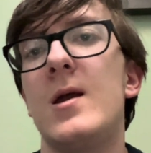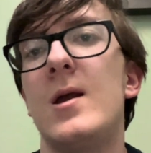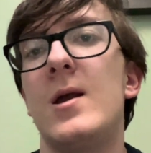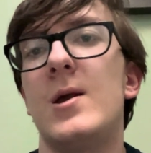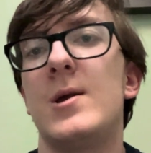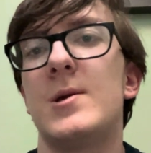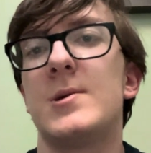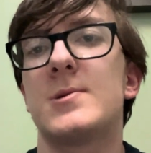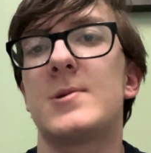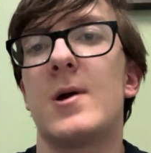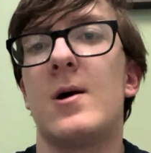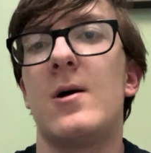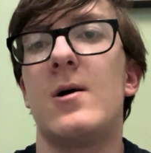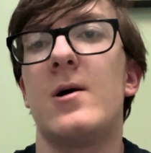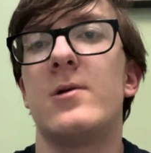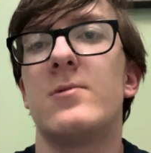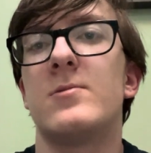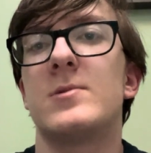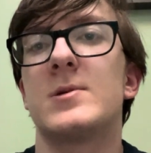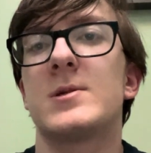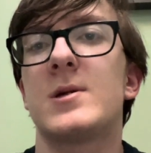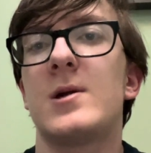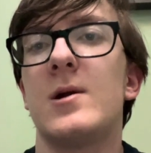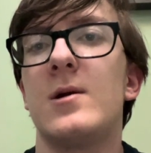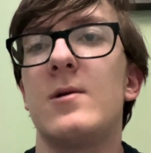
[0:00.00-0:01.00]
So it
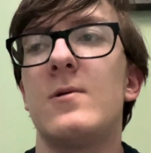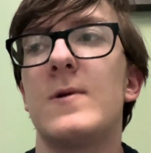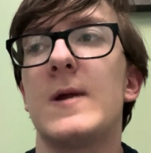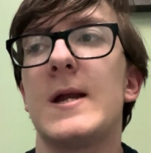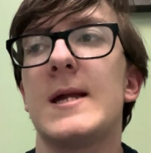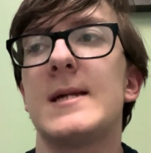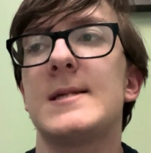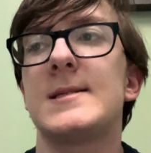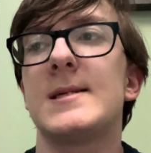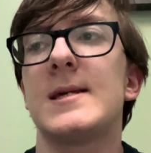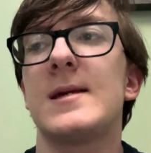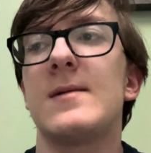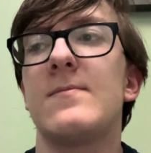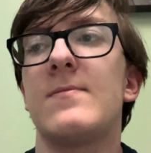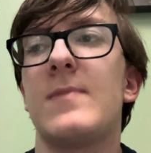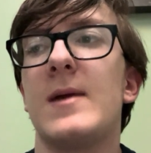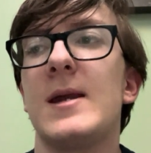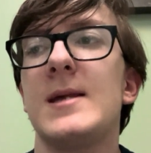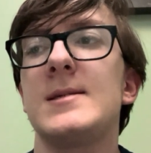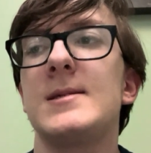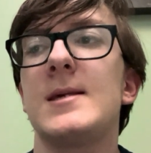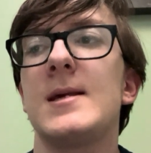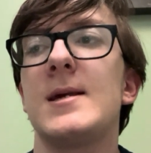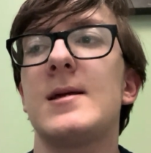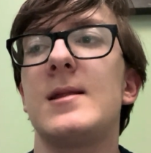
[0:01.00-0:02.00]
was good racing.
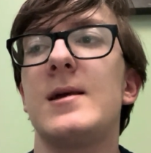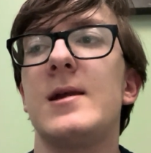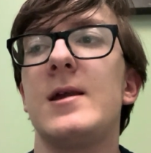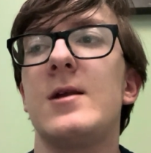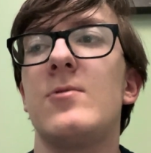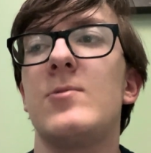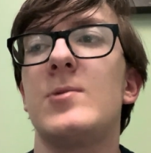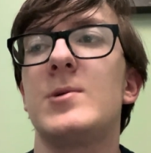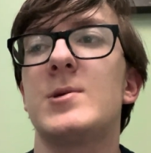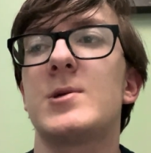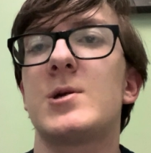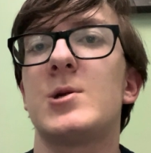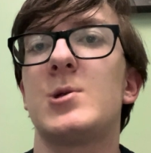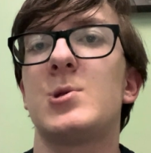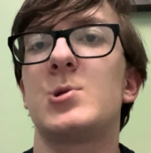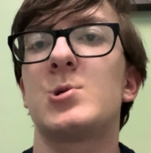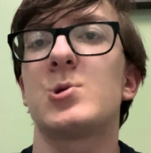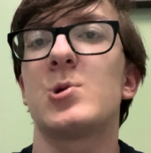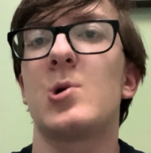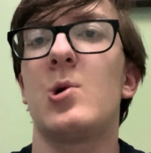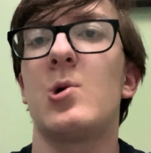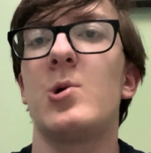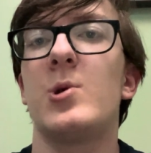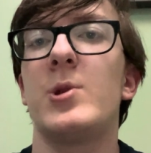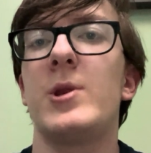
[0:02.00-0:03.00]
Basically, it was
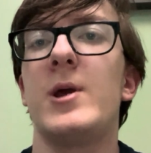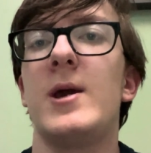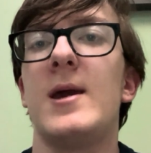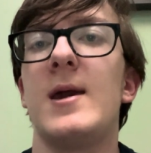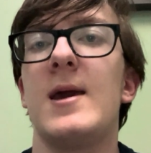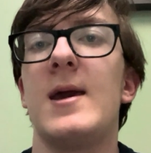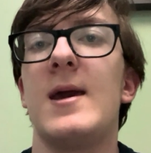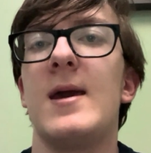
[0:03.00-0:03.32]
controlled